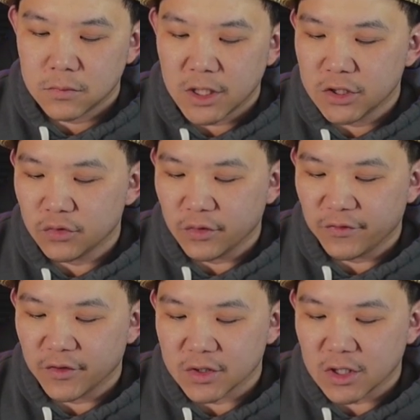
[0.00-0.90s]
I need to
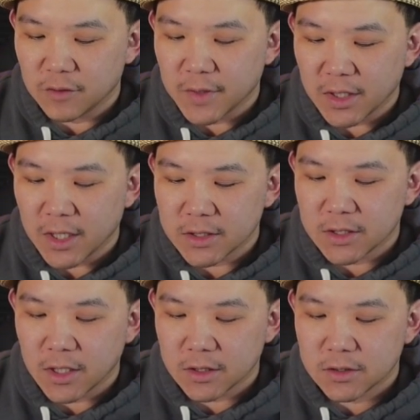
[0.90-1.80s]
refill some of my gas
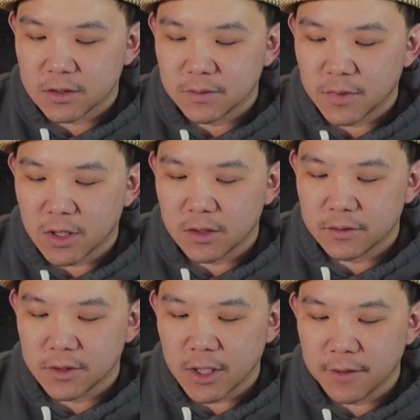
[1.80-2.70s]
tanks, but
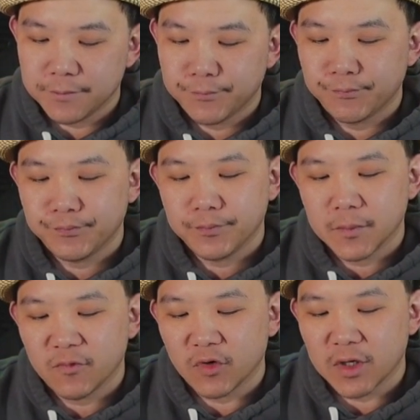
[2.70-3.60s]
yeah, for